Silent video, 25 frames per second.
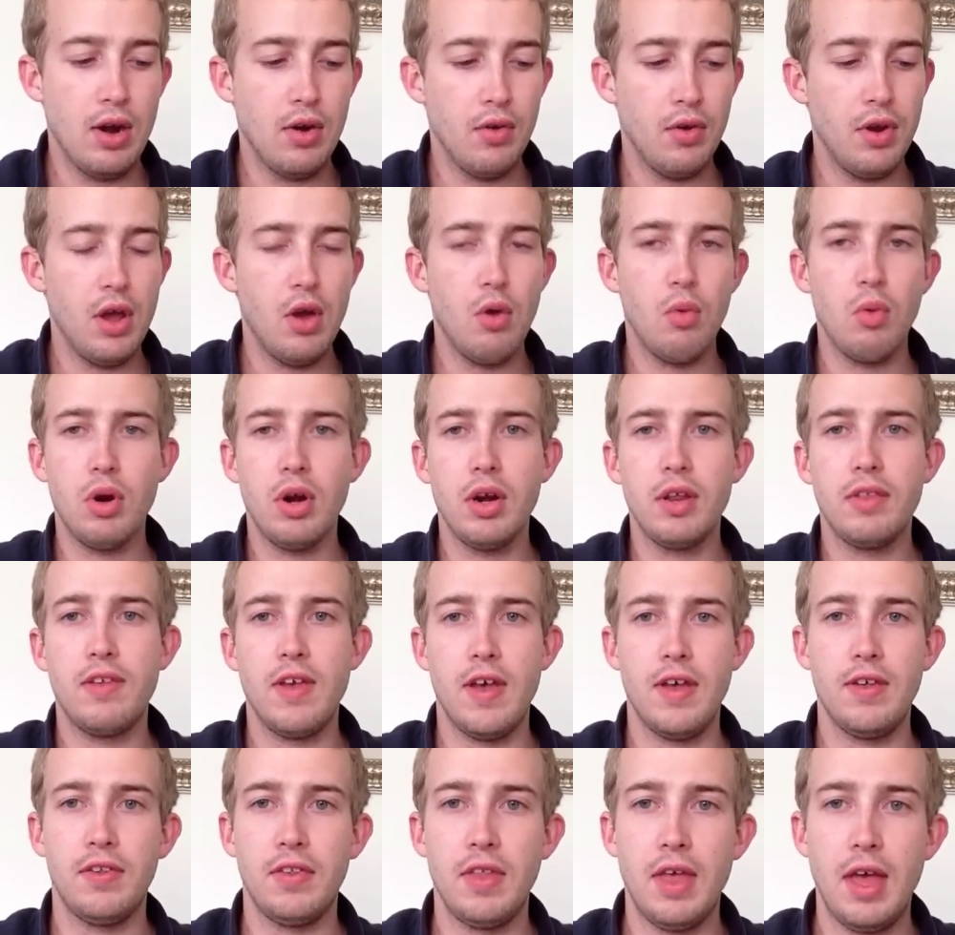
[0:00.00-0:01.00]
I don't know. We're going to
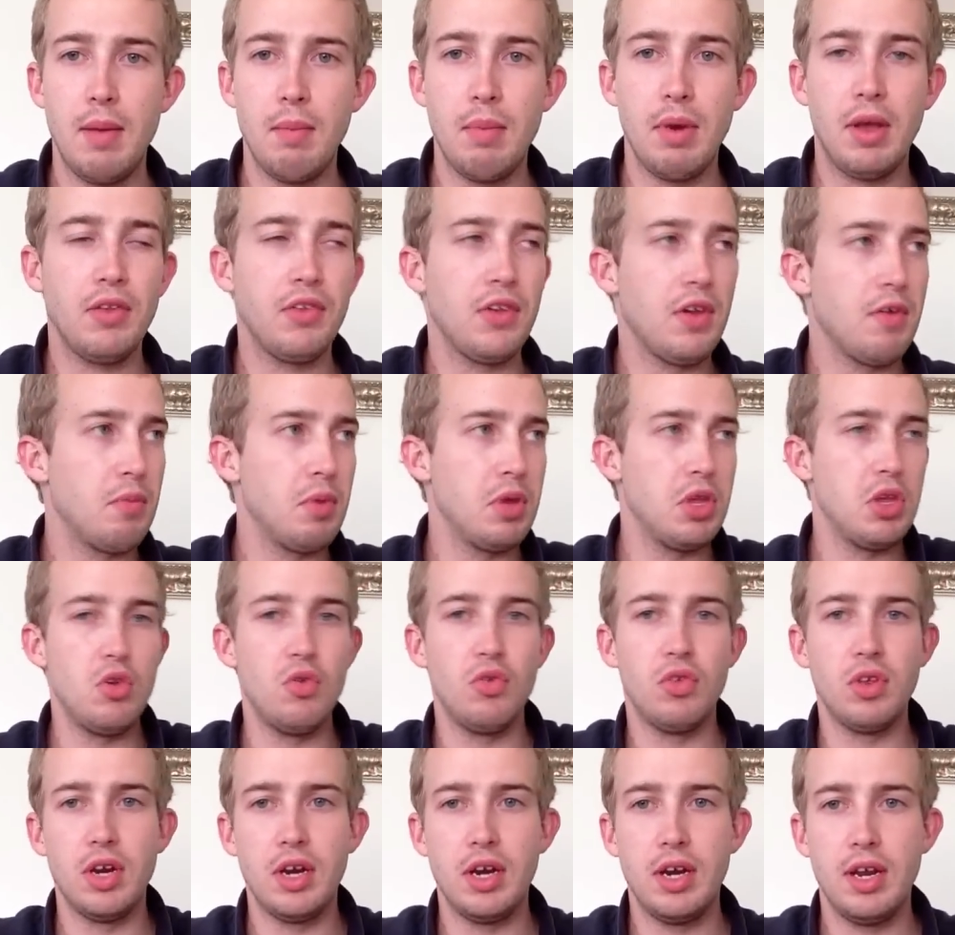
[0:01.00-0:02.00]
test that because I've been
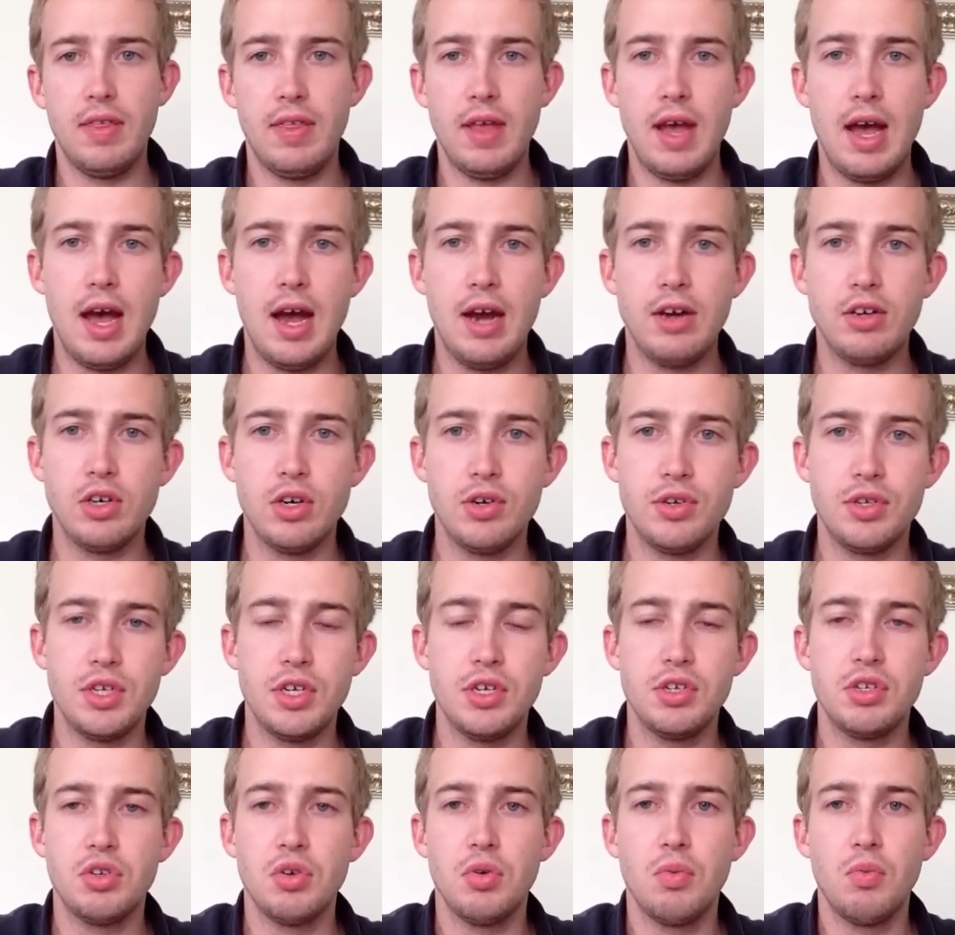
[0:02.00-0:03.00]
using it in the hydro
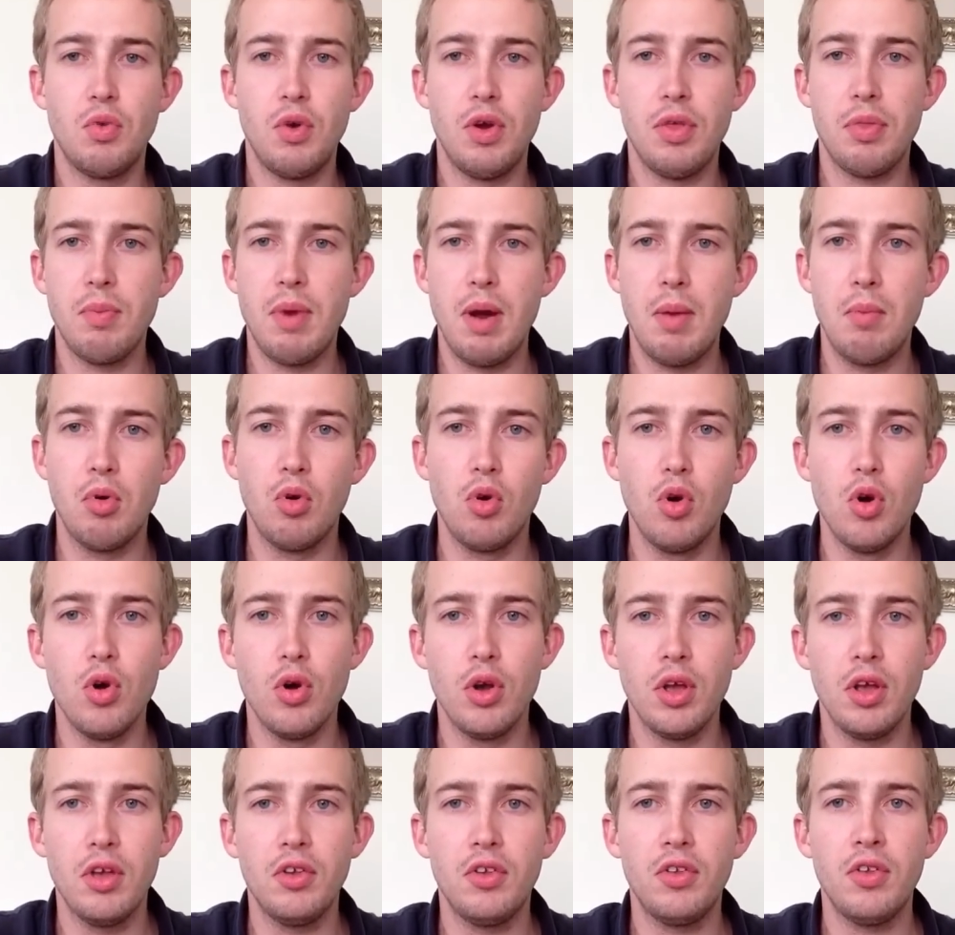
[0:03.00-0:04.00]
system with my
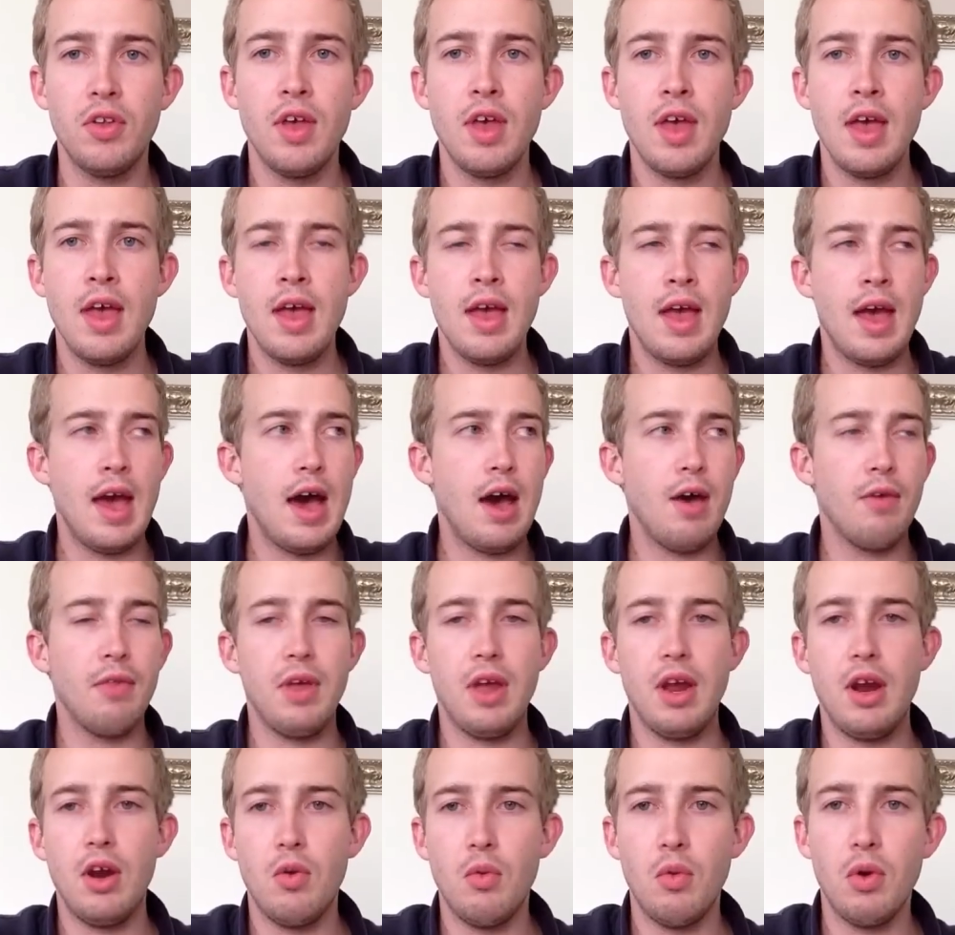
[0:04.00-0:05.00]
Morugas out
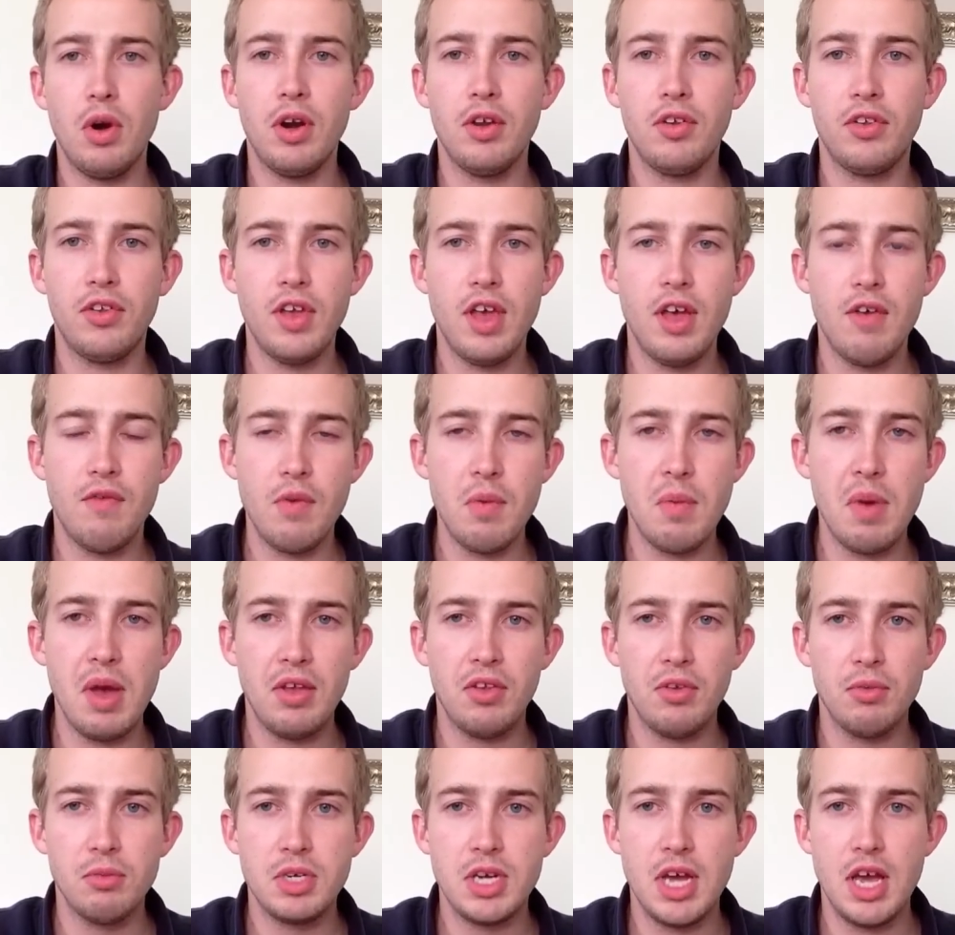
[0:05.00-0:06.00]
there, and we're going to see if it
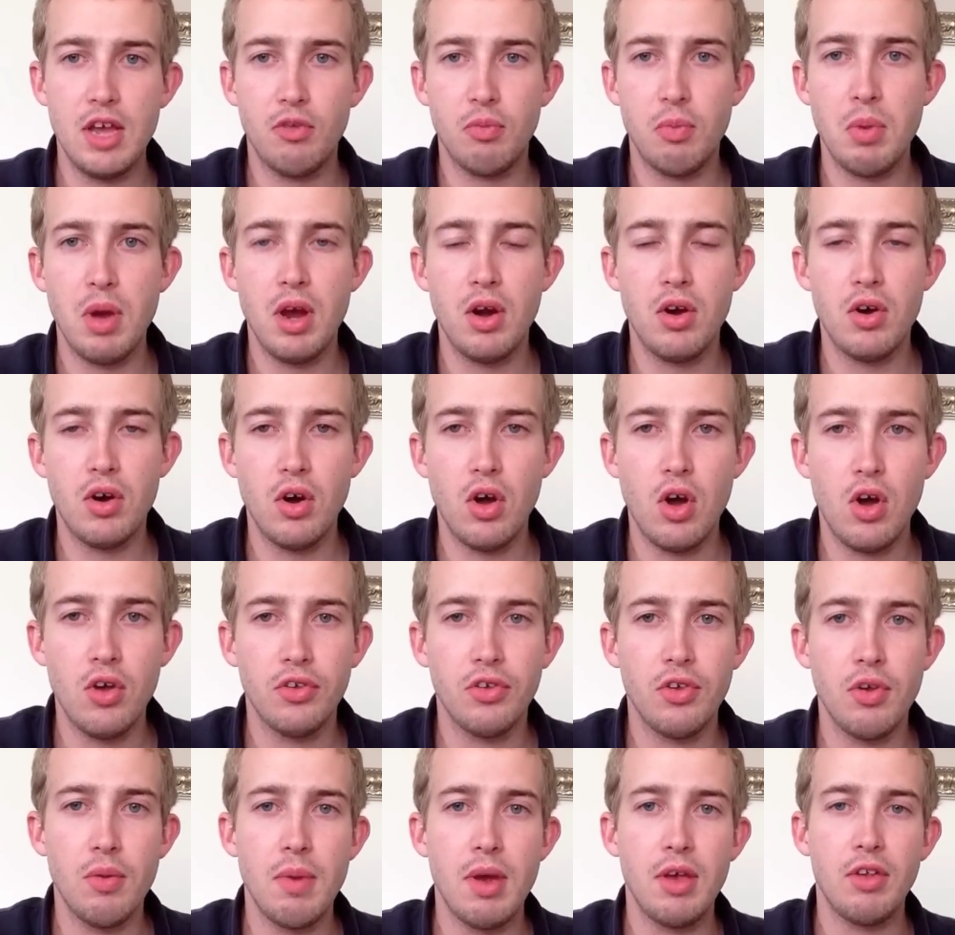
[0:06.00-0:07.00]
makes them taste better and
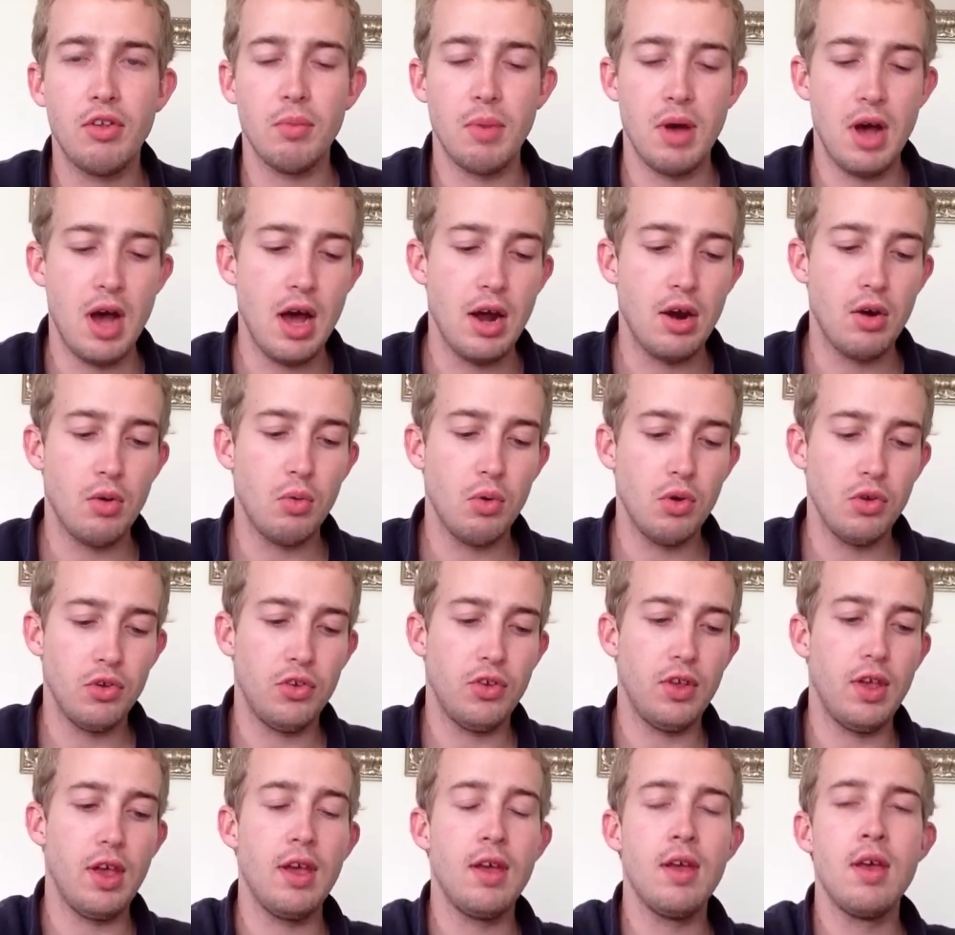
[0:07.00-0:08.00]
also makes them hotter. We'll
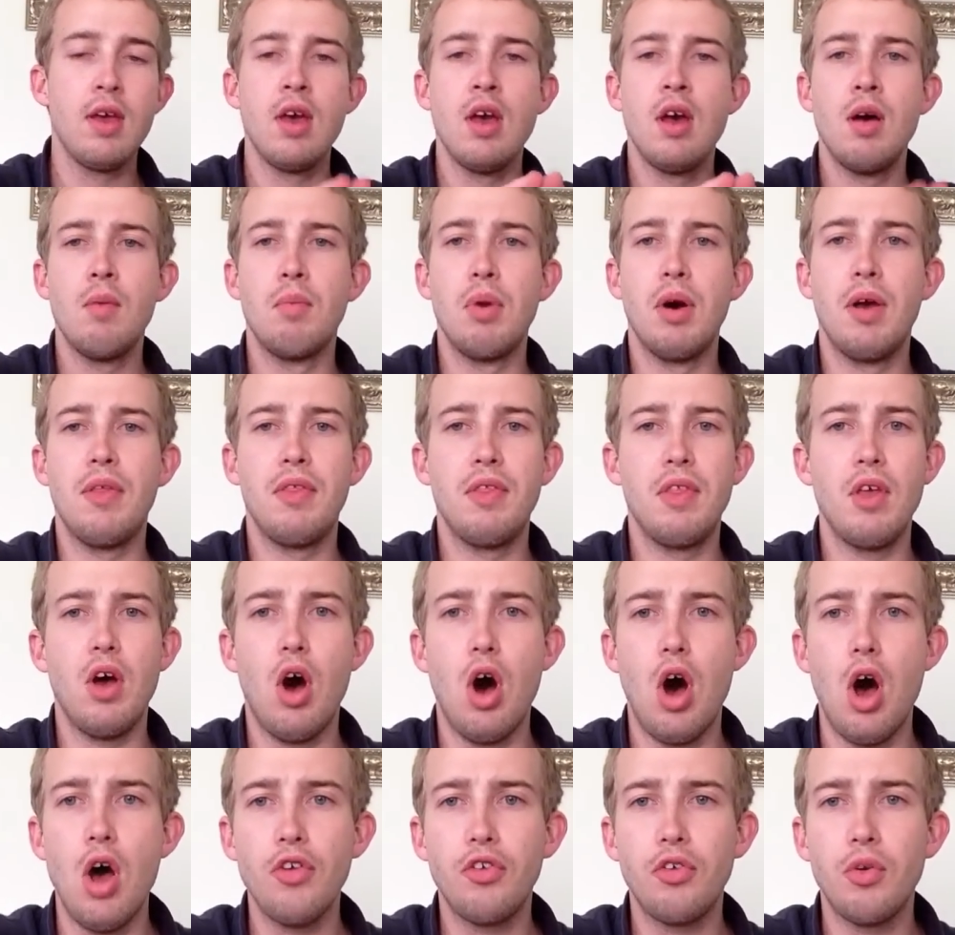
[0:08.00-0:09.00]
see. But
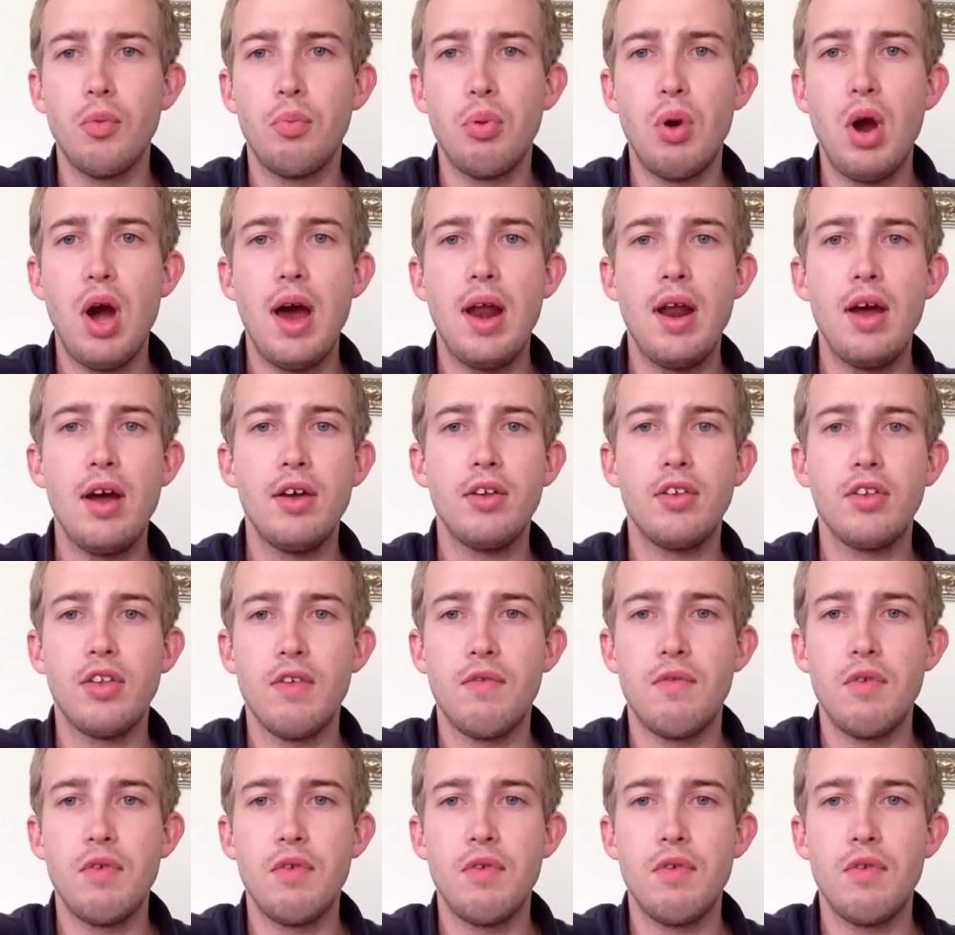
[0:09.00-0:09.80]
awesome products.